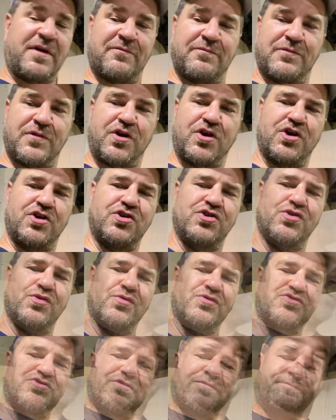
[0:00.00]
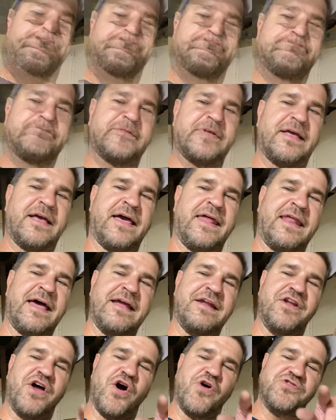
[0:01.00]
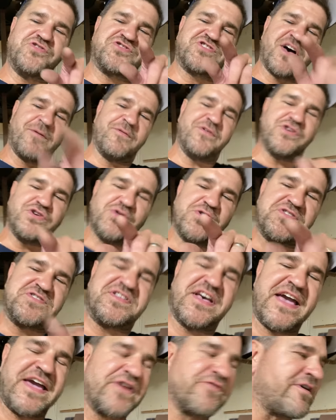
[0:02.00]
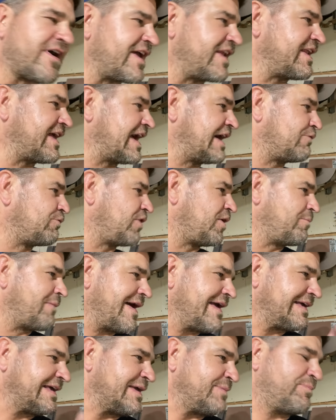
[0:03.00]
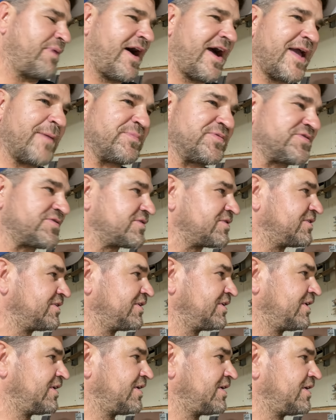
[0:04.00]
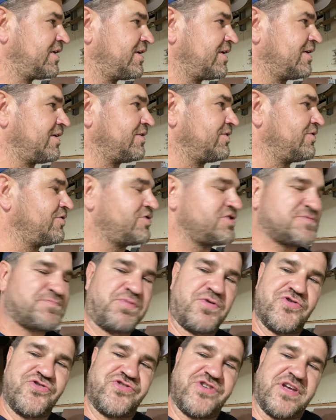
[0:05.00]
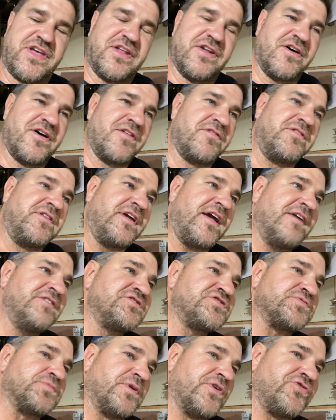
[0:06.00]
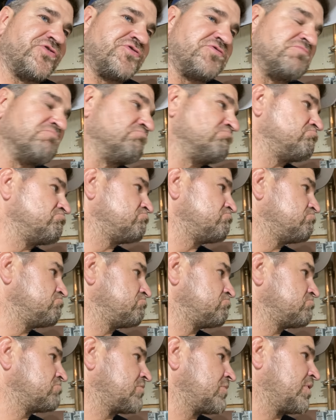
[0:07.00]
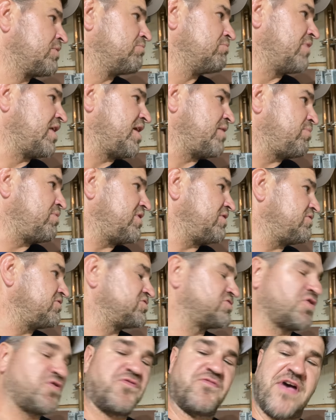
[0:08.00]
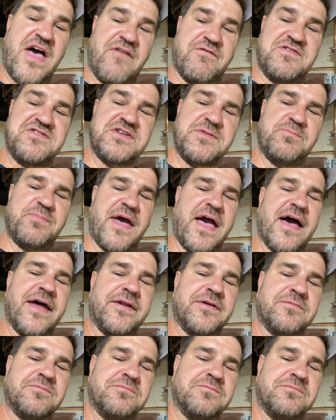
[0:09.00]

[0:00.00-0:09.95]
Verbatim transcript: him the good news. And I know some of you are saying right now, well, Mikey Pipes, you're just pushing in on the end switch. Maybe the zone valve isn't bad.